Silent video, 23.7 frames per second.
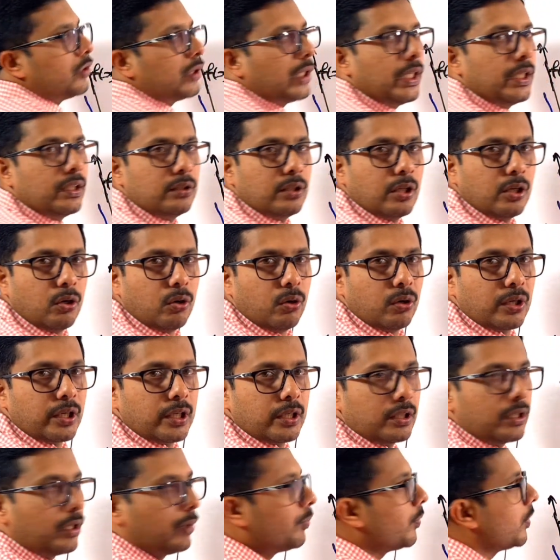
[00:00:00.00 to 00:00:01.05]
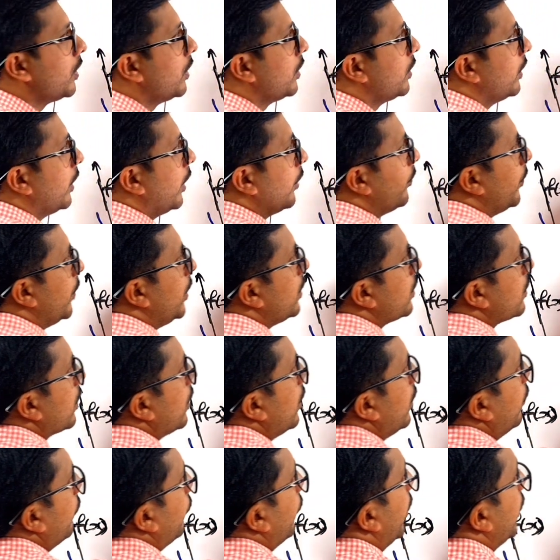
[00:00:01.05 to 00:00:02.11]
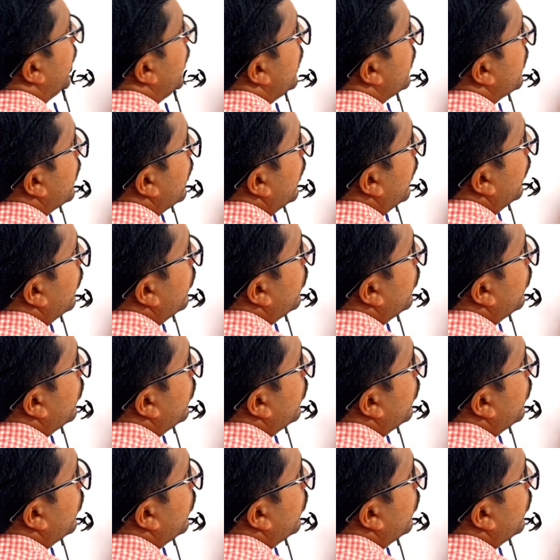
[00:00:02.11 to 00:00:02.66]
take the logarithm. That means y is equal